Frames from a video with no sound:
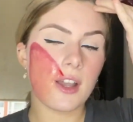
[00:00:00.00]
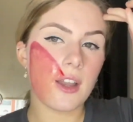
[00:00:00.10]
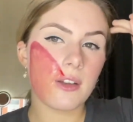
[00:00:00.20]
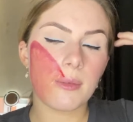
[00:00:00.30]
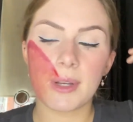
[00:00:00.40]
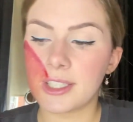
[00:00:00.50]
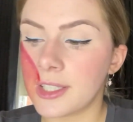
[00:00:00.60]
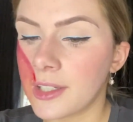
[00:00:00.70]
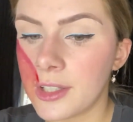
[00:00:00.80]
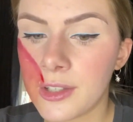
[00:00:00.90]
I'm actually
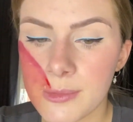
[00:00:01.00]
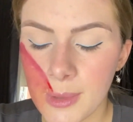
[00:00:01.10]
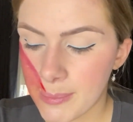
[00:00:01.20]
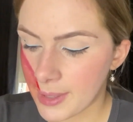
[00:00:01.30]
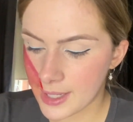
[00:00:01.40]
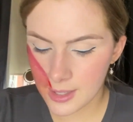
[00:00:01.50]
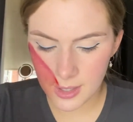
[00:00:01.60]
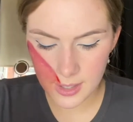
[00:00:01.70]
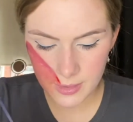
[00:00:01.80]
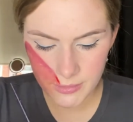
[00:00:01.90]
going to use my Ben
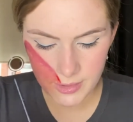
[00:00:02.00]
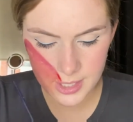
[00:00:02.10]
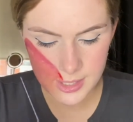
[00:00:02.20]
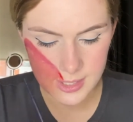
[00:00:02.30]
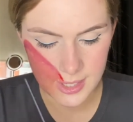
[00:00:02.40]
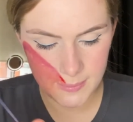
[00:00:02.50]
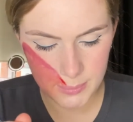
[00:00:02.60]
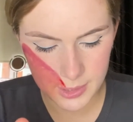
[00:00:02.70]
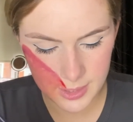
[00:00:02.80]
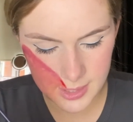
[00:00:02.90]
Nye Fresh Scab
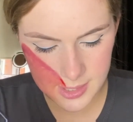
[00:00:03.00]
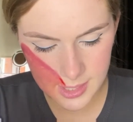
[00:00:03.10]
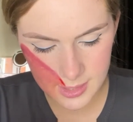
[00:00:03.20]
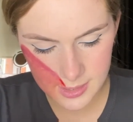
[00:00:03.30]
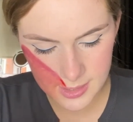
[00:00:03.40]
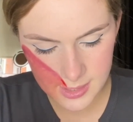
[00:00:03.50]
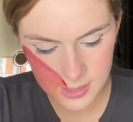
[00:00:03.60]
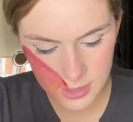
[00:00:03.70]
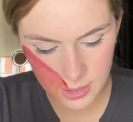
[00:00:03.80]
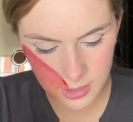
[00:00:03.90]
blood instead because this is
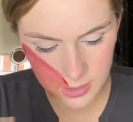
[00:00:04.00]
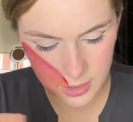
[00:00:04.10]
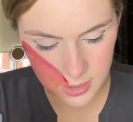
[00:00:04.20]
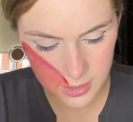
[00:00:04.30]
darker.